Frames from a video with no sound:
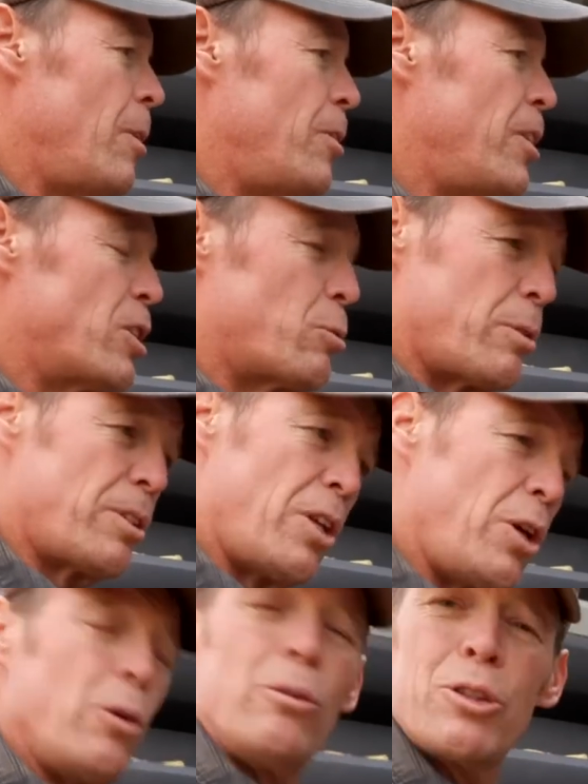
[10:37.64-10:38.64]
this was a
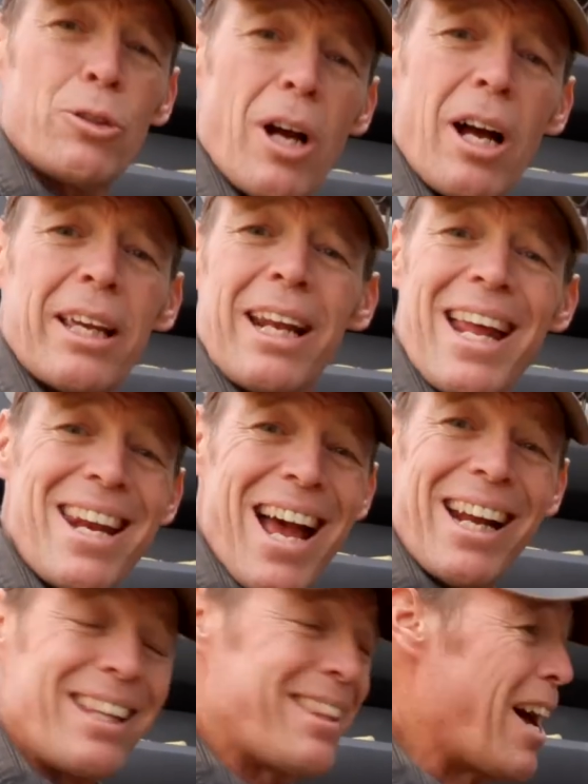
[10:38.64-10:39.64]
used truck. It had
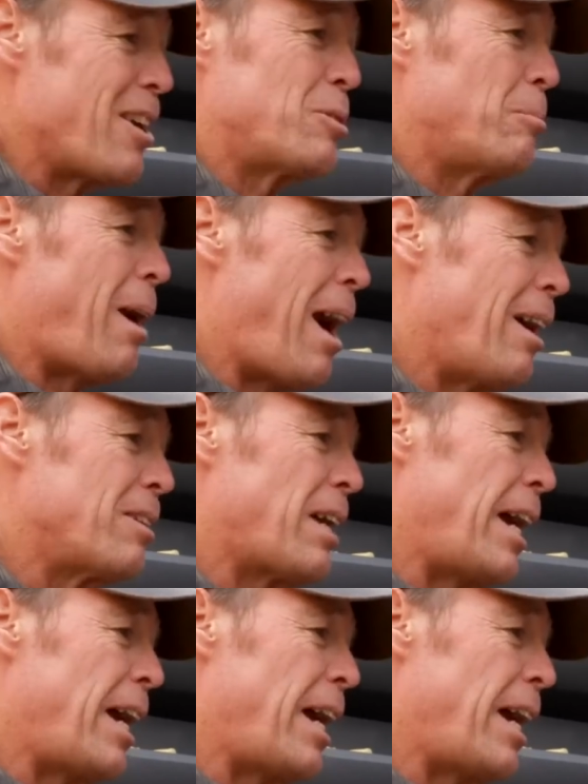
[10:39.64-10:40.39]
90,000 miles.